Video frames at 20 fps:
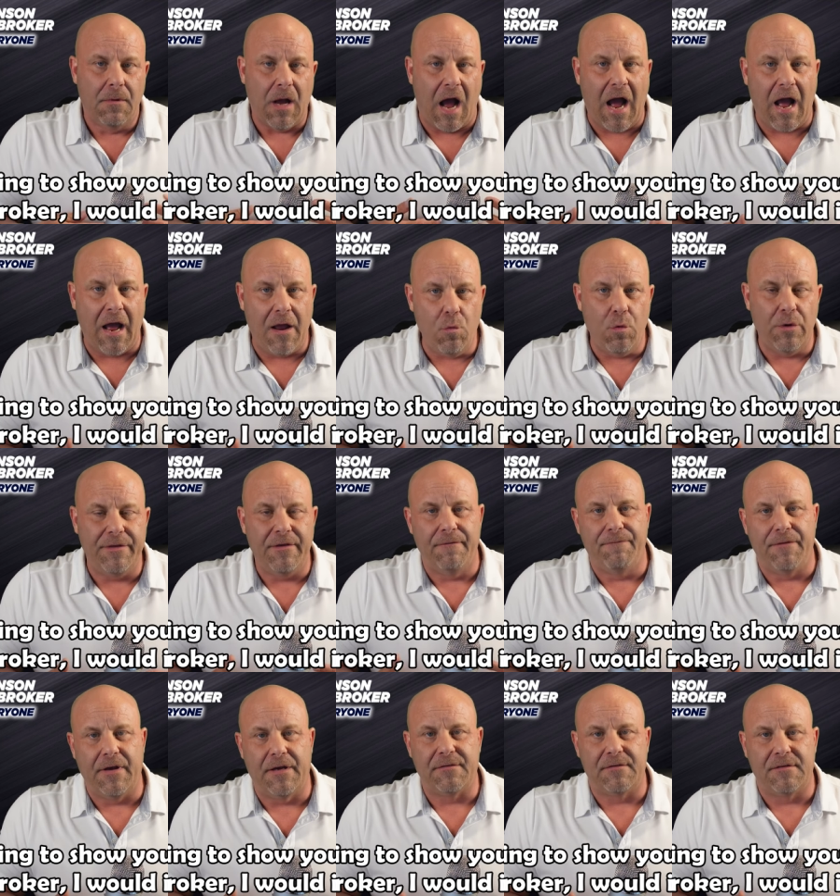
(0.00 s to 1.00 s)
I would
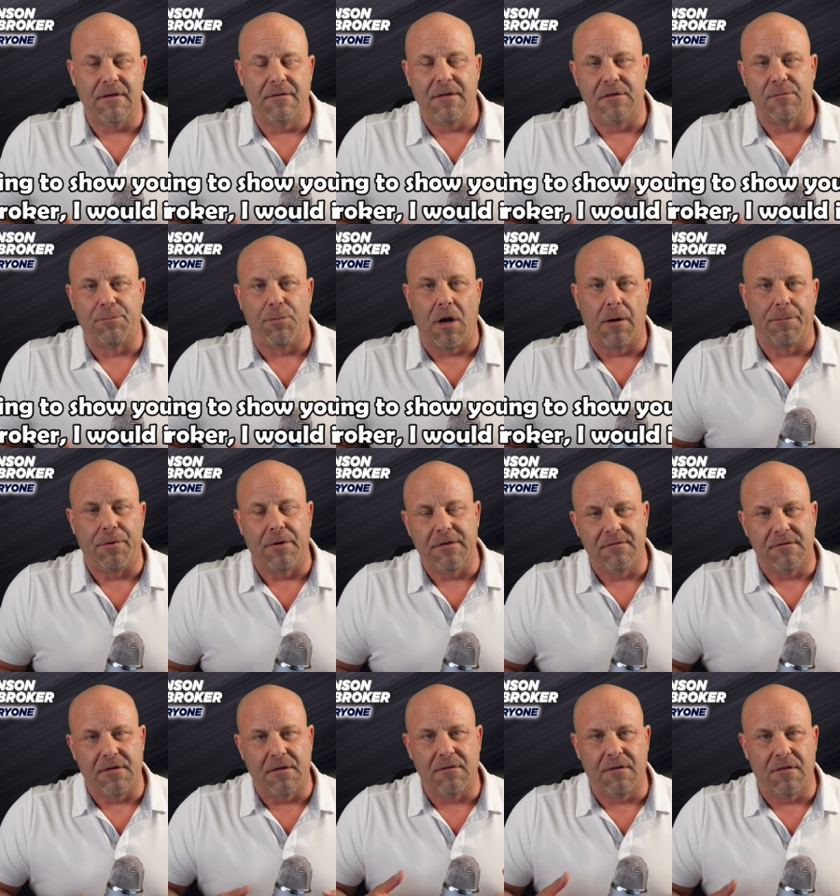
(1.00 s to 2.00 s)
invest in these properties,
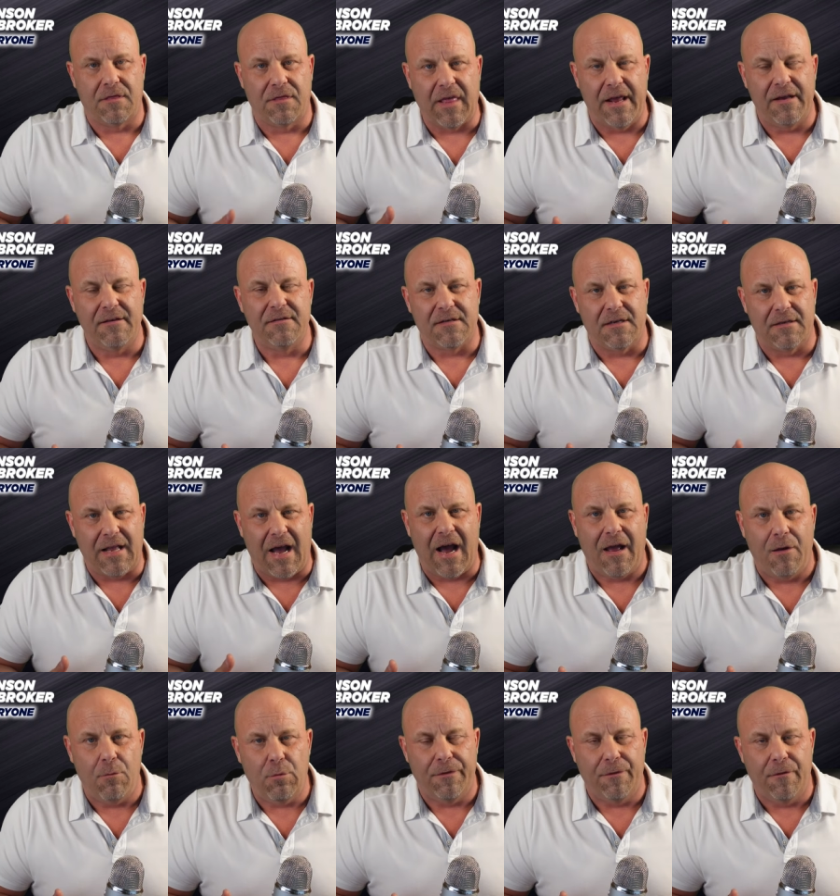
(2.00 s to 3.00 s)
the things that
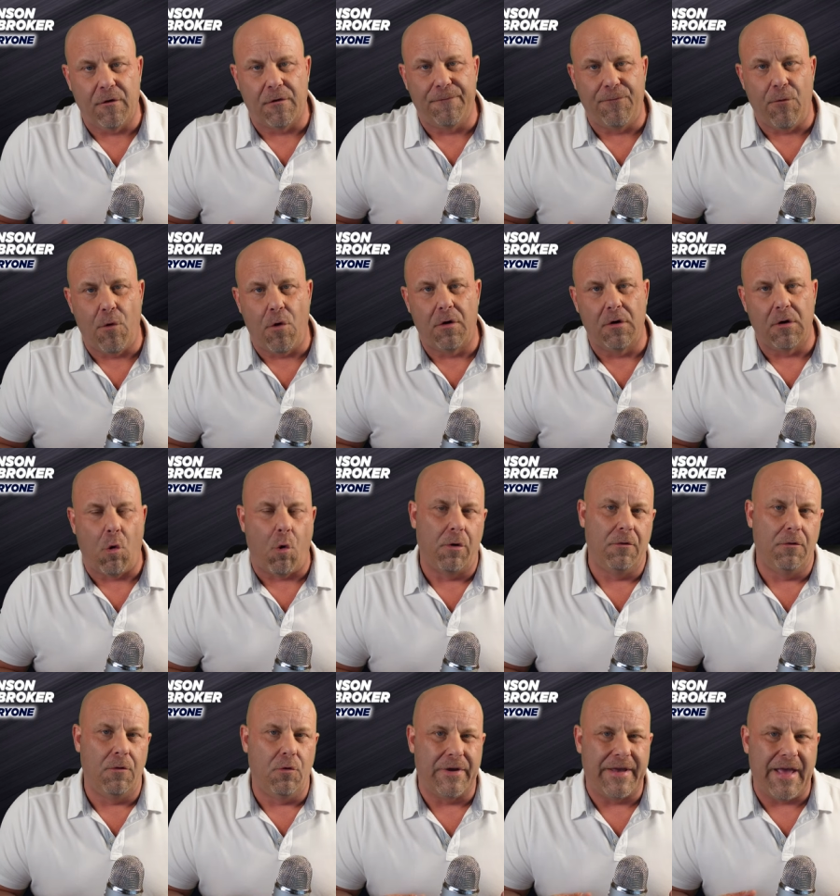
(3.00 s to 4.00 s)
I would look for or
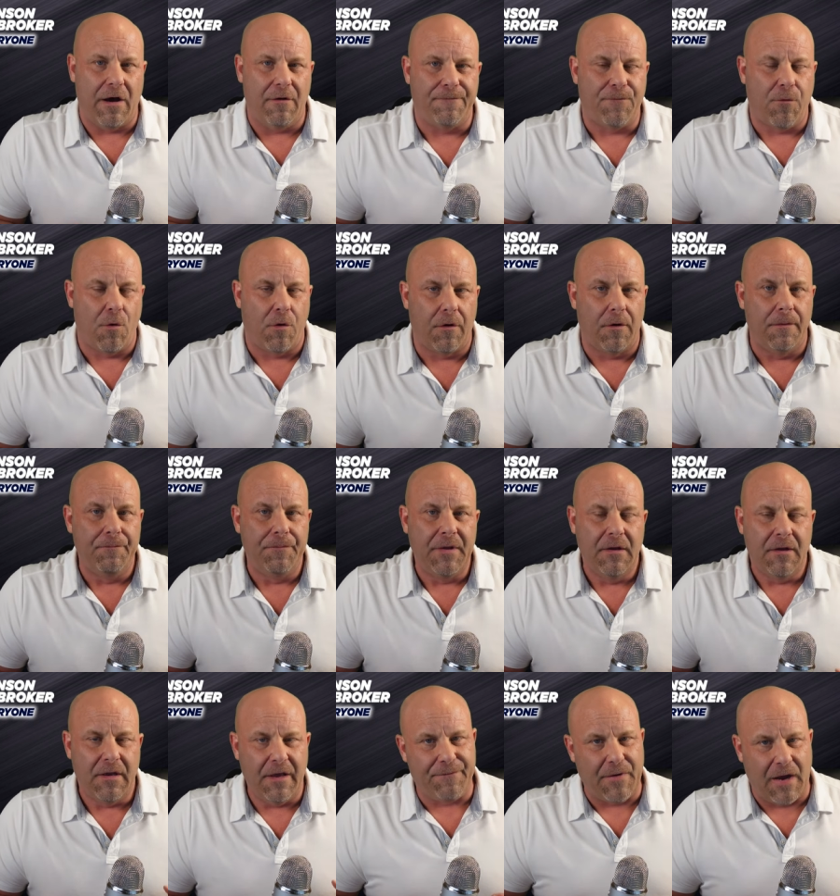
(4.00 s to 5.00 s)
look out for
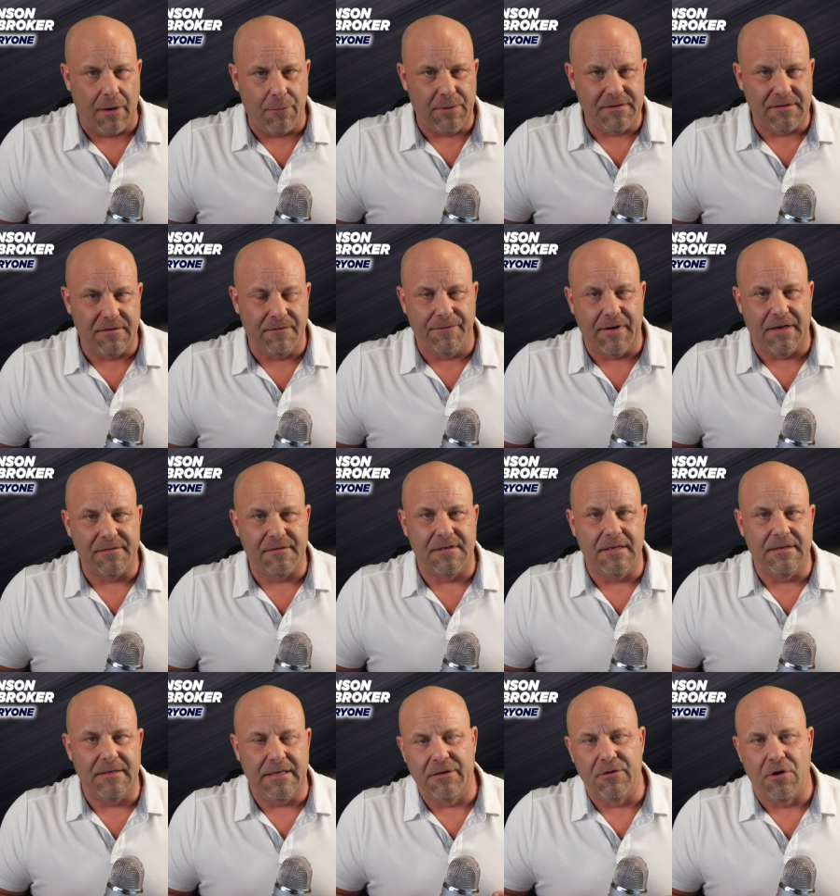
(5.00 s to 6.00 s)
if I was
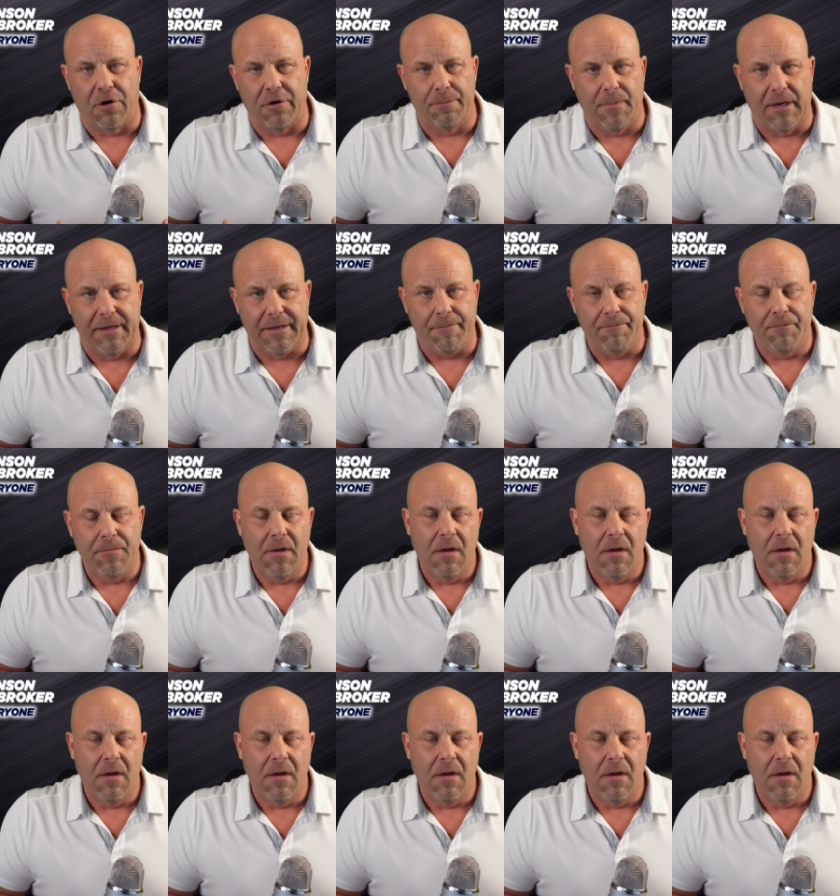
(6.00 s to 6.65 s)
investing in hard money.